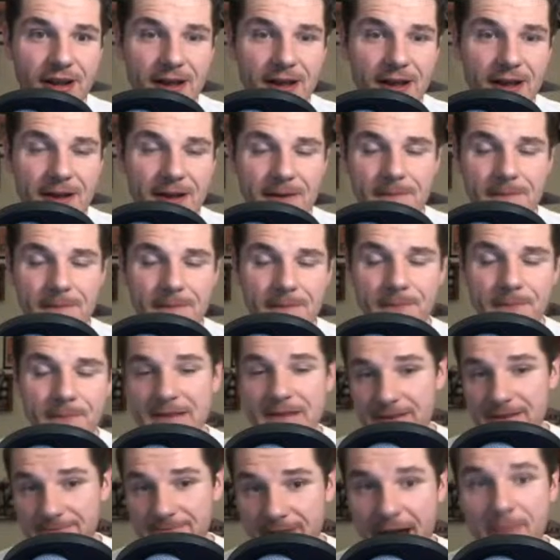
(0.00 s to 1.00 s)
If I'm the
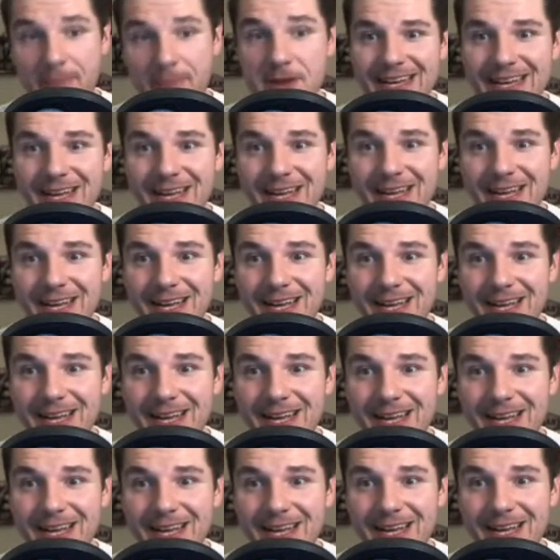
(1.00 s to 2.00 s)
Niners,
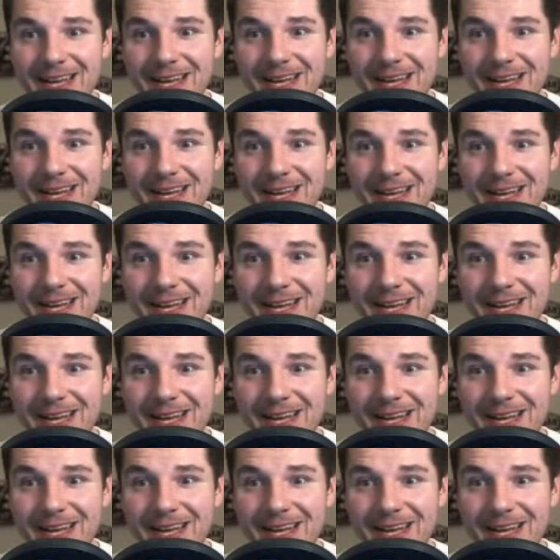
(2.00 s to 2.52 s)
I